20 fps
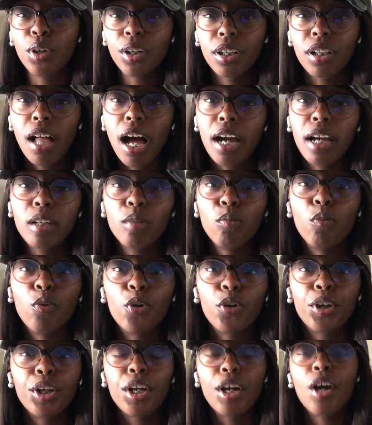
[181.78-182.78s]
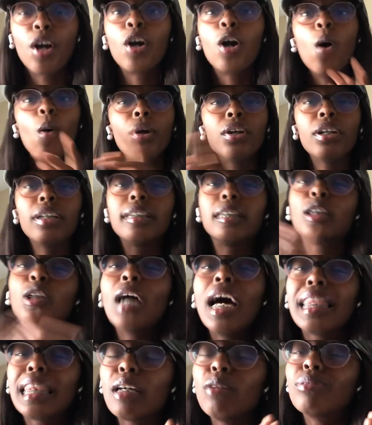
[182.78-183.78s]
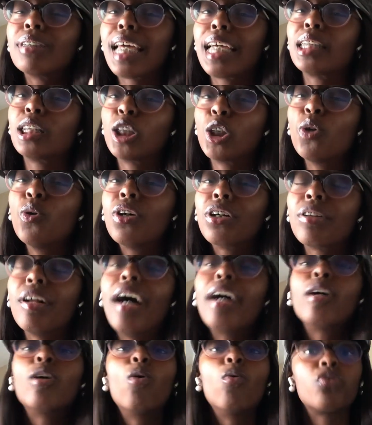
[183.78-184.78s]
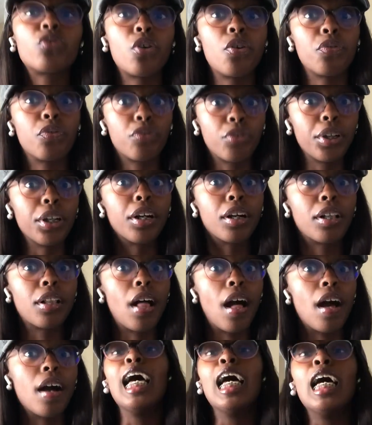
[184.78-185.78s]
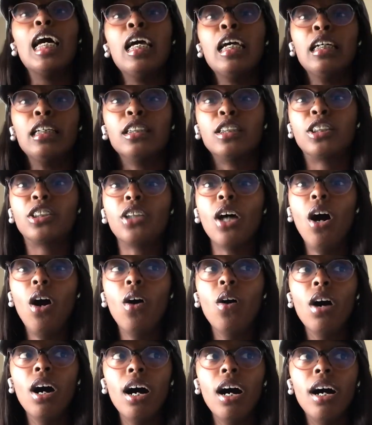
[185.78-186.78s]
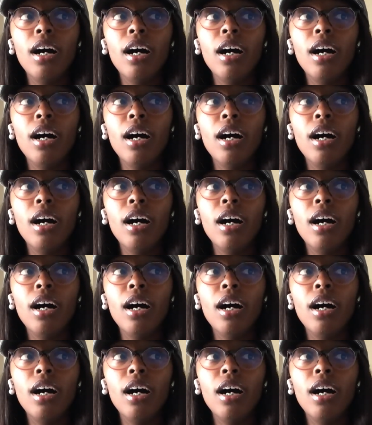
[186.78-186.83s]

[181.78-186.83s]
o'clock in the morning. I think it was like 2 o'clock going on 3 o'clock. So,